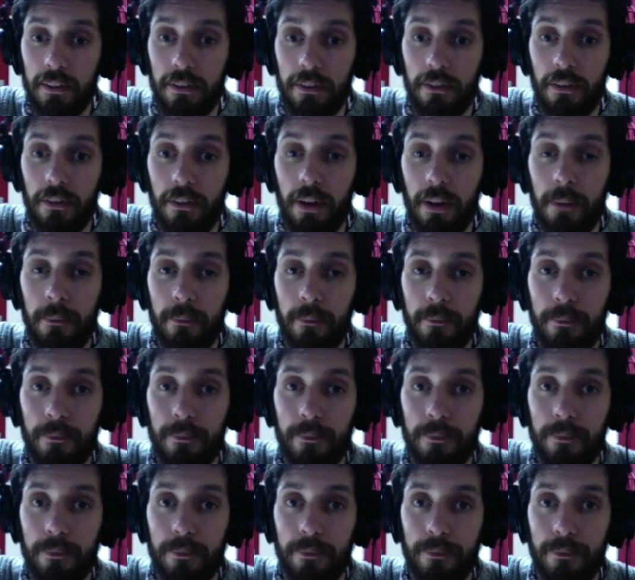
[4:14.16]
strum,
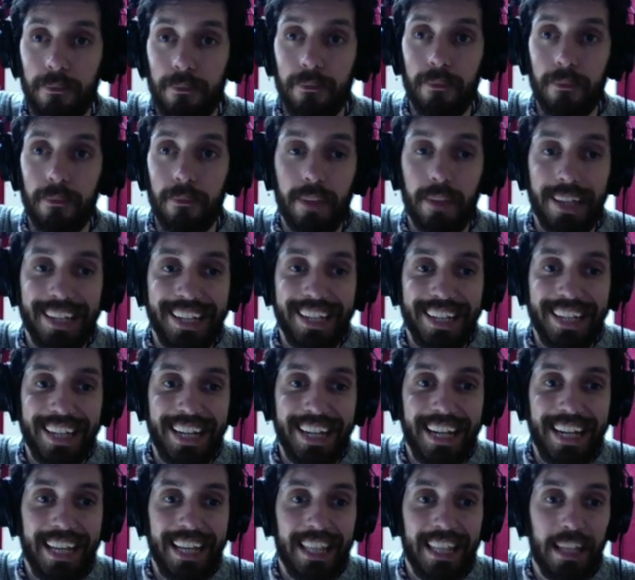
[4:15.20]

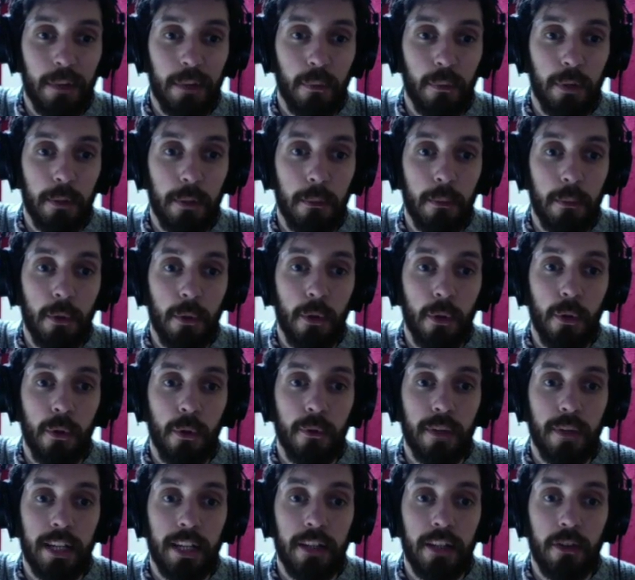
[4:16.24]
and then we
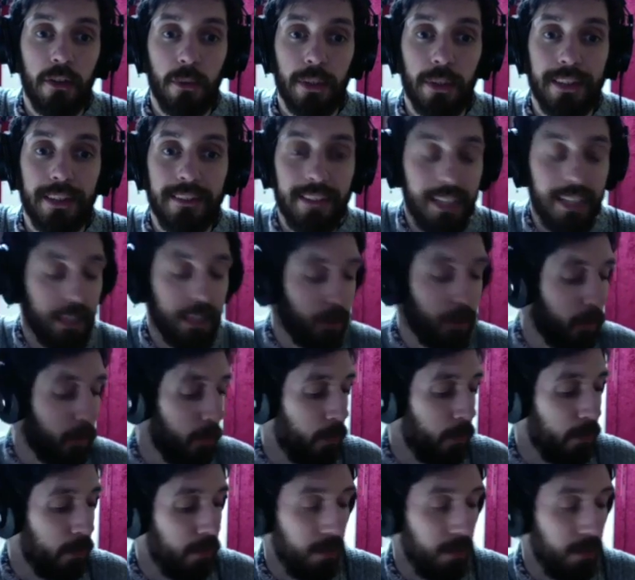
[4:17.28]
move into a G
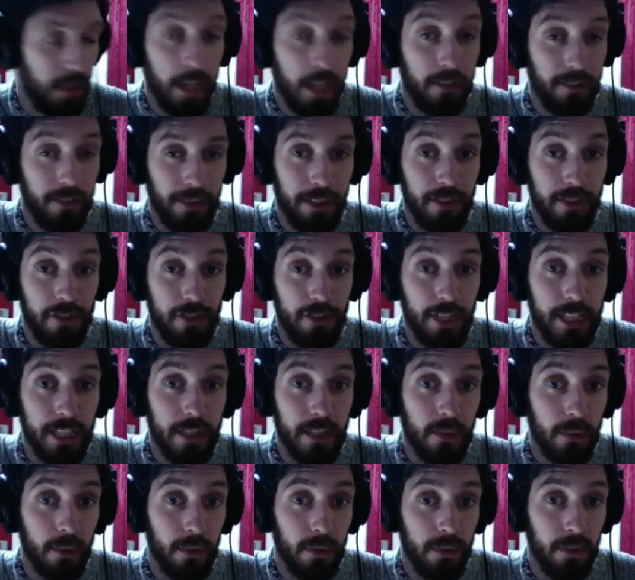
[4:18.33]
chord,
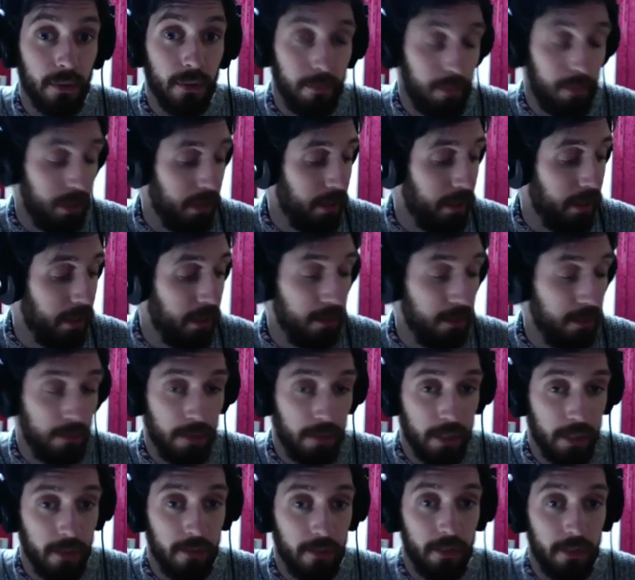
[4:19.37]
but this
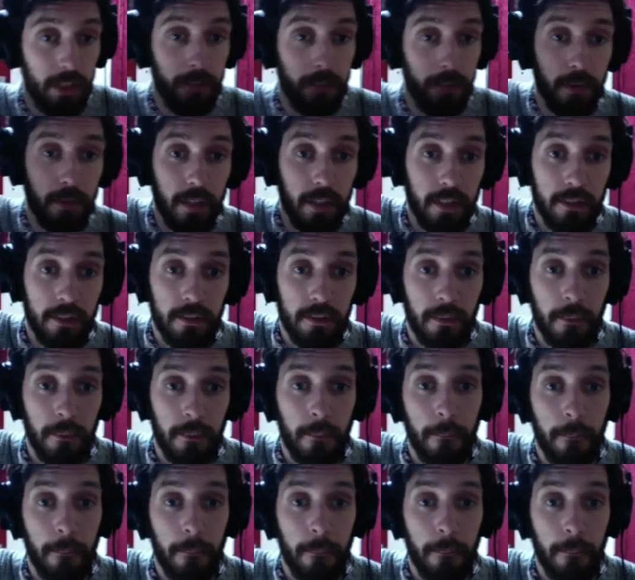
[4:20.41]
finger stays where it is.